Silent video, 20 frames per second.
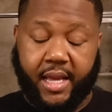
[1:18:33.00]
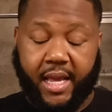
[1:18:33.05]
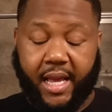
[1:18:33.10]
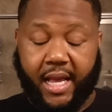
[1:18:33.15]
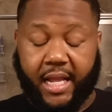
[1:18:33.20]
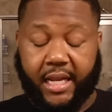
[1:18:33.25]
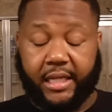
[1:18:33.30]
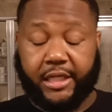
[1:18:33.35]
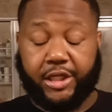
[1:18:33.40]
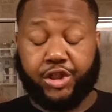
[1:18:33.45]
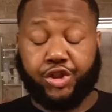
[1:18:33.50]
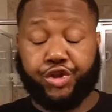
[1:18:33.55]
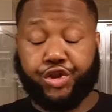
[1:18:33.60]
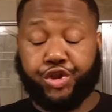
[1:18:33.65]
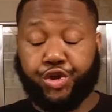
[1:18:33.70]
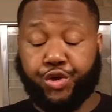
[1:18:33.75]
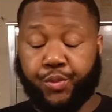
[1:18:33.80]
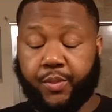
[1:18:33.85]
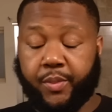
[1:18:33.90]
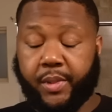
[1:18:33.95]
At least
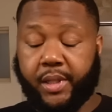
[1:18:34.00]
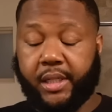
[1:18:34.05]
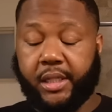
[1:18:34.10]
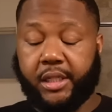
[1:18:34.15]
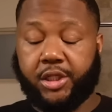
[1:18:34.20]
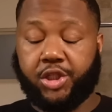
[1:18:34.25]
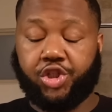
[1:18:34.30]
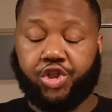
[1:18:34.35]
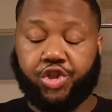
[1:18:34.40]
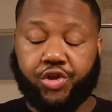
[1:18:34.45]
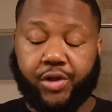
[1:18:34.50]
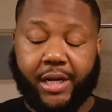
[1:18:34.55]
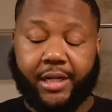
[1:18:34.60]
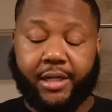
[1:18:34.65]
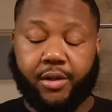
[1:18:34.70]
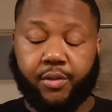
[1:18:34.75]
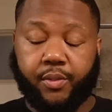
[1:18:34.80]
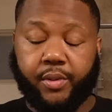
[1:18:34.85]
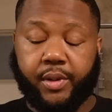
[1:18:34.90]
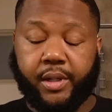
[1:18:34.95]
2 minutes. Try
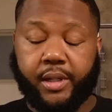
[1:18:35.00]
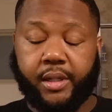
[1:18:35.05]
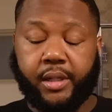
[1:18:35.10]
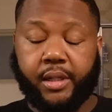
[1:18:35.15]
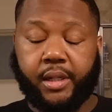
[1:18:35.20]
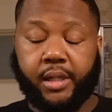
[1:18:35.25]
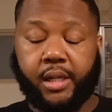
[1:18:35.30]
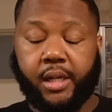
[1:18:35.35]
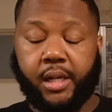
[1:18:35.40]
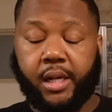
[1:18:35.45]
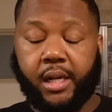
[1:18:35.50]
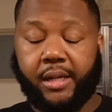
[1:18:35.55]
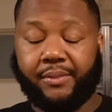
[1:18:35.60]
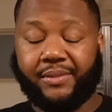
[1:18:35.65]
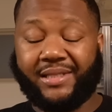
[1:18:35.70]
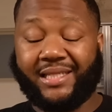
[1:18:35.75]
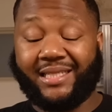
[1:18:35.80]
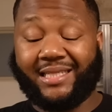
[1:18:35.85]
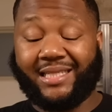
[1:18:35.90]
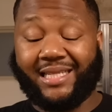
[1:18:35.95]
to work up
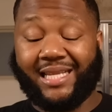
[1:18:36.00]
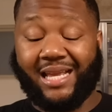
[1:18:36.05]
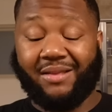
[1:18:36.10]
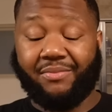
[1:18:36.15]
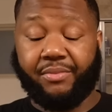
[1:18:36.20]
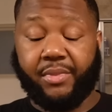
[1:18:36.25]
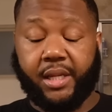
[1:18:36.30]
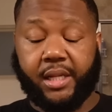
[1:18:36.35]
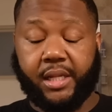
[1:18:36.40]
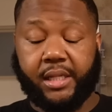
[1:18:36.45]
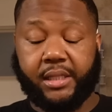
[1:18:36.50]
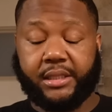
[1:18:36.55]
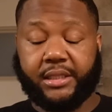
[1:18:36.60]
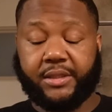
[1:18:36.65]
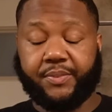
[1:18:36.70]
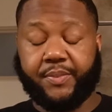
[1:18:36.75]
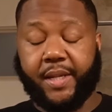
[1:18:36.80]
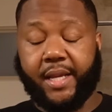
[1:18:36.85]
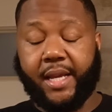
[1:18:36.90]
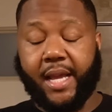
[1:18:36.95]
to 10 minutes.
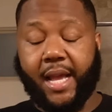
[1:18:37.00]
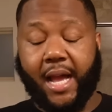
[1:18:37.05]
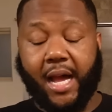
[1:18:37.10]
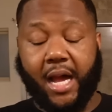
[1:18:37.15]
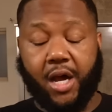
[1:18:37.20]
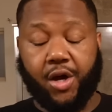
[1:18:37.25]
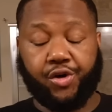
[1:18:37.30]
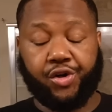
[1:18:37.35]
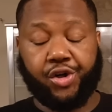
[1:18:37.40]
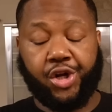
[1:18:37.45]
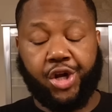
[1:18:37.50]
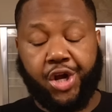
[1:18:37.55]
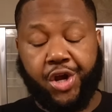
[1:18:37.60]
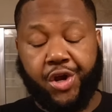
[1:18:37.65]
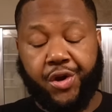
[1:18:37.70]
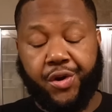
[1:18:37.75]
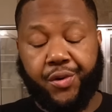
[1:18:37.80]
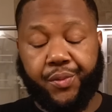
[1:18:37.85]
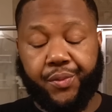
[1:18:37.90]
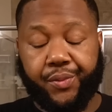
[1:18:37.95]
Spit out.
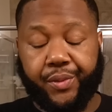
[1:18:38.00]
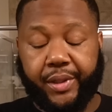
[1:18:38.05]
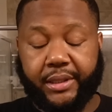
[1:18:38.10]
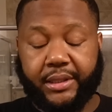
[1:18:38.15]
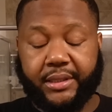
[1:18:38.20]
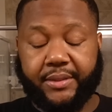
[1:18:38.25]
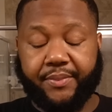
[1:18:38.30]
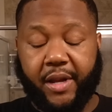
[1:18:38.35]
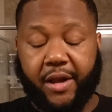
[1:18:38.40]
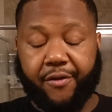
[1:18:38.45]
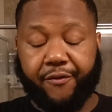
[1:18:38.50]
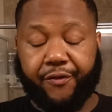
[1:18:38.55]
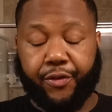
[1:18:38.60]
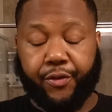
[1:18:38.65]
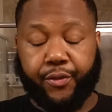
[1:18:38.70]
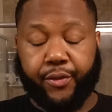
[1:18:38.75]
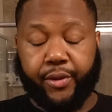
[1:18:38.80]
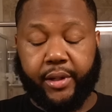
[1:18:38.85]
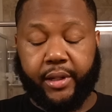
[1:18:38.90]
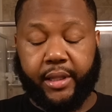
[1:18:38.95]
Rinse mouth
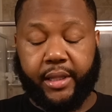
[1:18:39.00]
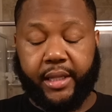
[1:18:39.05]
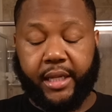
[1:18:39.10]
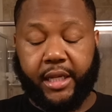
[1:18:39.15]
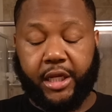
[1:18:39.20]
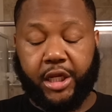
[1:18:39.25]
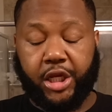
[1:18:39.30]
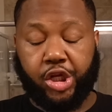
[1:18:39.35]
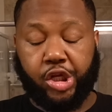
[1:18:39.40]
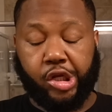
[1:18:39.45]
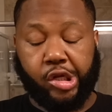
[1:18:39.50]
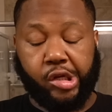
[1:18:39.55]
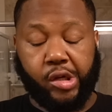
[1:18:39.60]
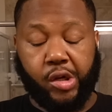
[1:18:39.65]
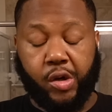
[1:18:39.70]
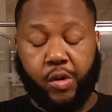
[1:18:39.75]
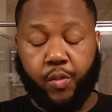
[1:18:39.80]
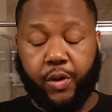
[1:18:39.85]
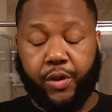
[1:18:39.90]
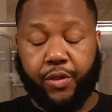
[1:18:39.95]
thoroughly
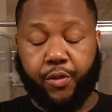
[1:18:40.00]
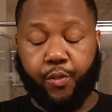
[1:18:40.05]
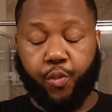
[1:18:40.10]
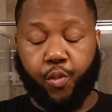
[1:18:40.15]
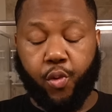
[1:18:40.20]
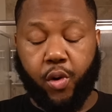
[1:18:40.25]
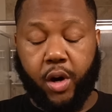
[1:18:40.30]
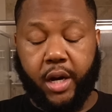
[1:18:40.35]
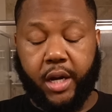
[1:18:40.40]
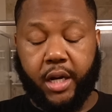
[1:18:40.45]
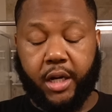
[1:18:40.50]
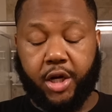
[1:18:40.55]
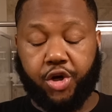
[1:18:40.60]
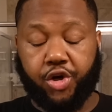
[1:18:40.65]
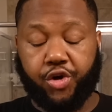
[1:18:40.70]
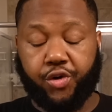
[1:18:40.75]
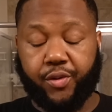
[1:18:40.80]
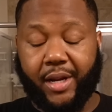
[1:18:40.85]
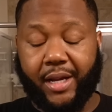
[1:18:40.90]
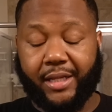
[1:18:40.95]
with water.
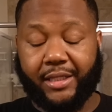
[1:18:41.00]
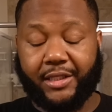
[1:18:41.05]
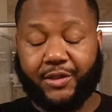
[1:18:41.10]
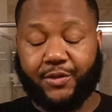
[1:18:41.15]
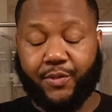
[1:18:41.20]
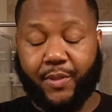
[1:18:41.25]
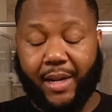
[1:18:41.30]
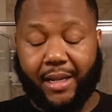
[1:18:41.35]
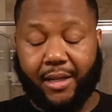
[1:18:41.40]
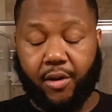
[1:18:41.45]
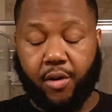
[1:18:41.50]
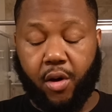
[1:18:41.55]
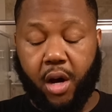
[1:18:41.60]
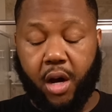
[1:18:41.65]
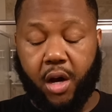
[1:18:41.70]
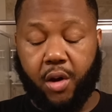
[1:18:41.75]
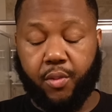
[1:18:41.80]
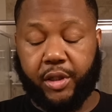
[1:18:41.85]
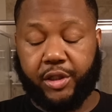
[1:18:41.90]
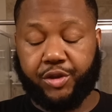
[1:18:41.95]
Do not swallow.
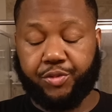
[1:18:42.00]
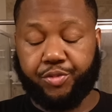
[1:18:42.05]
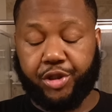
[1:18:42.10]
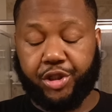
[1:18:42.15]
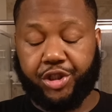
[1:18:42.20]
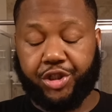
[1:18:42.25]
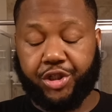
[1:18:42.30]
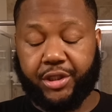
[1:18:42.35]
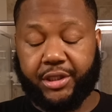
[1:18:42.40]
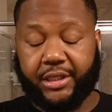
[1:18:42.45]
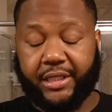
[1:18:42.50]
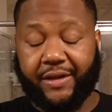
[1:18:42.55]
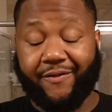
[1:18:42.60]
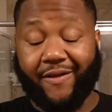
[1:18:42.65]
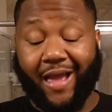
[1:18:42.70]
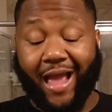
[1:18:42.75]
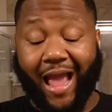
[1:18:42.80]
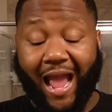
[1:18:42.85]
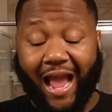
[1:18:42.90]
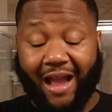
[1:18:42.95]
Always brush your
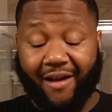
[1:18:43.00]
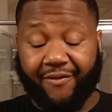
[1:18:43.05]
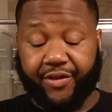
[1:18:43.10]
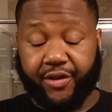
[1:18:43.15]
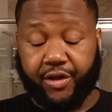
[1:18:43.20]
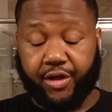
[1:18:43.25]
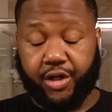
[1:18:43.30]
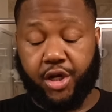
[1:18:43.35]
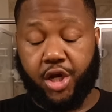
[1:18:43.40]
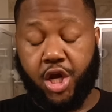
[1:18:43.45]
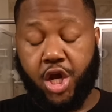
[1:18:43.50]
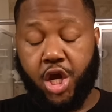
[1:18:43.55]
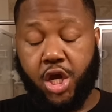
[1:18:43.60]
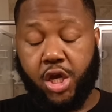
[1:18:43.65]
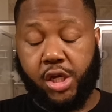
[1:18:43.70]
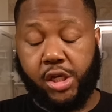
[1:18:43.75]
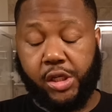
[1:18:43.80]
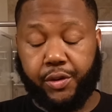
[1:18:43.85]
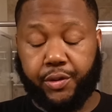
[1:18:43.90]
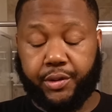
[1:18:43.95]
teeth after
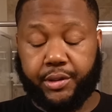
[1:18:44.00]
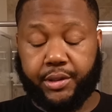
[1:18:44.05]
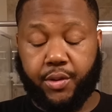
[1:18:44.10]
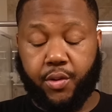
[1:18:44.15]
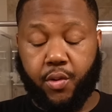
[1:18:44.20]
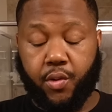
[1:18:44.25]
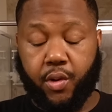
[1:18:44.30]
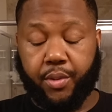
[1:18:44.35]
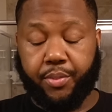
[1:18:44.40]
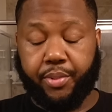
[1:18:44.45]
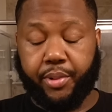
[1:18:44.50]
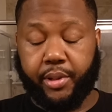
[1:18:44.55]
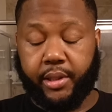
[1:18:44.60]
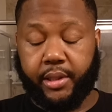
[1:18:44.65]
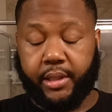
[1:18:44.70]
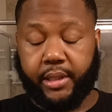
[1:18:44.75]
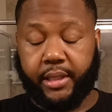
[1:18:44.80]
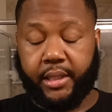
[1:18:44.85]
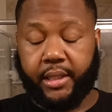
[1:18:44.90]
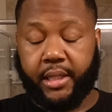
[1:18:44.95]
using oil
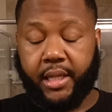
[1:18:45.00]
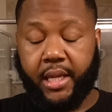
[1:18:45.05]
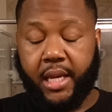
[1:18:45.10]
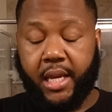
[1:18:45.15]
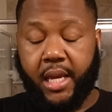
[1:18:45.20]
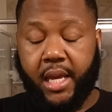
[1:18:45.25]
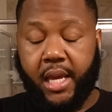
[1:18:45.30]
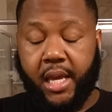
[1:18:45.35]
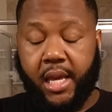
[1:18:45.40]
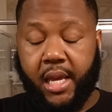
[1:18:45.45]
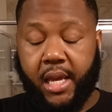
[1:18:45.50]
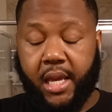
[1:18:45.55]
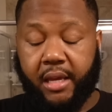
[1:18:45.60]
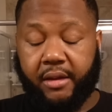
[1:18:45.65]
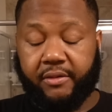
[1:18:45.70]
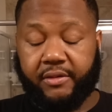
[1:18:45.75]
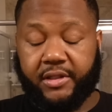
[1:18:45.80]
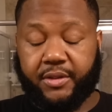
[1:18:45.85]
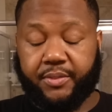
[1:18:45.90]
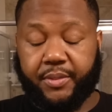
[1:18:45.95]
pulling. It
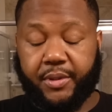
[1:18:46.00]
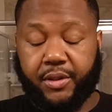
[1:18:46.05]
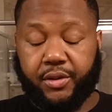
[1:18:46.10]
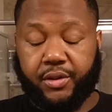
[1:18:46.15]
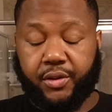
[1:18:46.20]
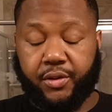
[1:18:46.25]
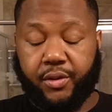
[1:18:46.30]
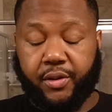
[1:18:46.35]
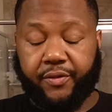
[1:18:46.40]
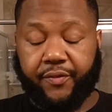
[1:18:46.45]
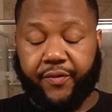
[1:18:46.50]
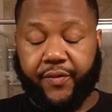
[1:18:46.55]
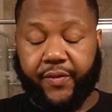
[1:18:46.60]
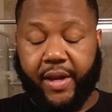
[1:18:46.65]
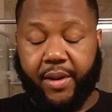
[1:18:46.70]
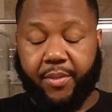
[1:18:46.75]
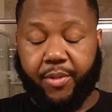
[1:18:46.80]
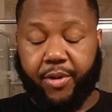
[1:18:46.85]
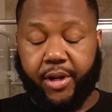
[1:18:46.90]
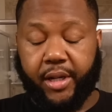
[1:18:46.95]
was spilled on
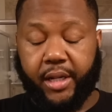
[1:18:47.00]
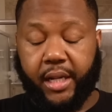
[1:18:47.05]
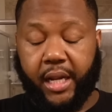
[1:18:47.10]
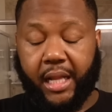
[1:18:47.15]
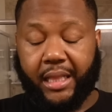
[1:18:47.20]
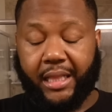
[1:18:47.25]
fabric.